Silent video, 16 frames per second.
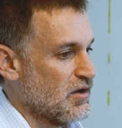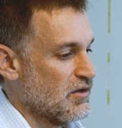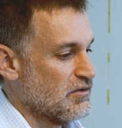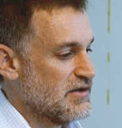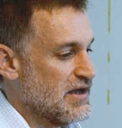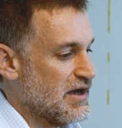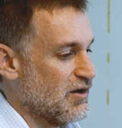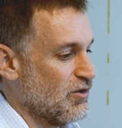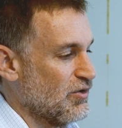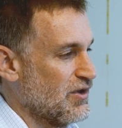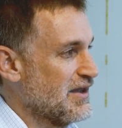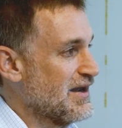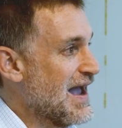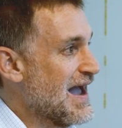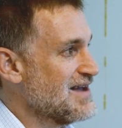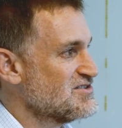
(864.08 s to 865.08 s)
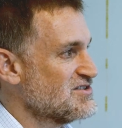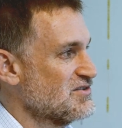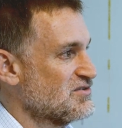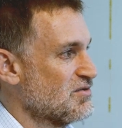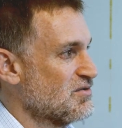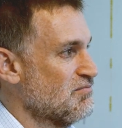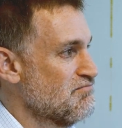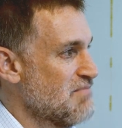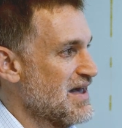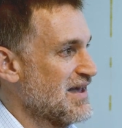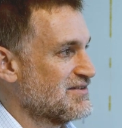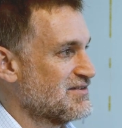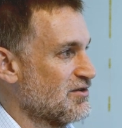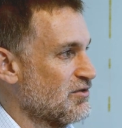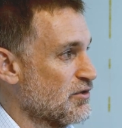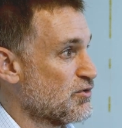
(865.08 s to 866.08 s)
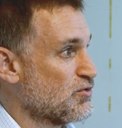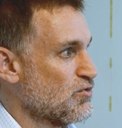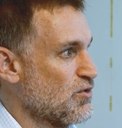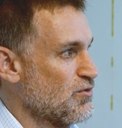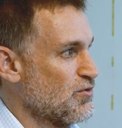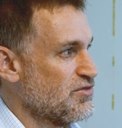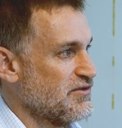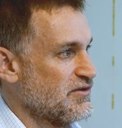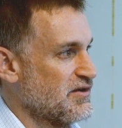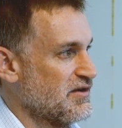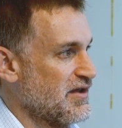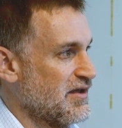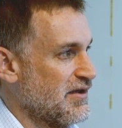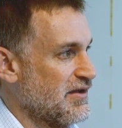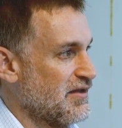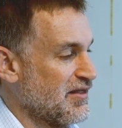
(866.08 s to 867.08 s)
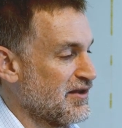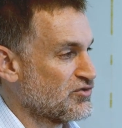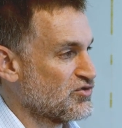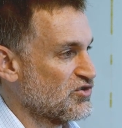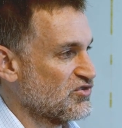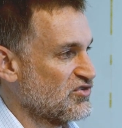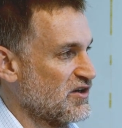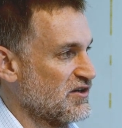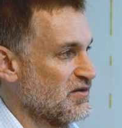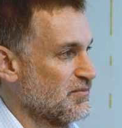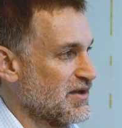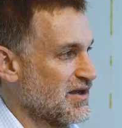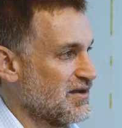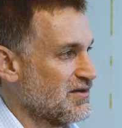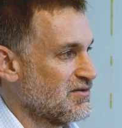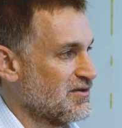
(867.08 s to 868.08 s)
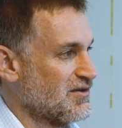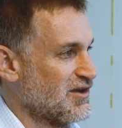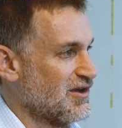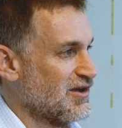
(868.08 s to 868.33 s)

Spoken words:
Now, it hasn't met the growth in electricity demand.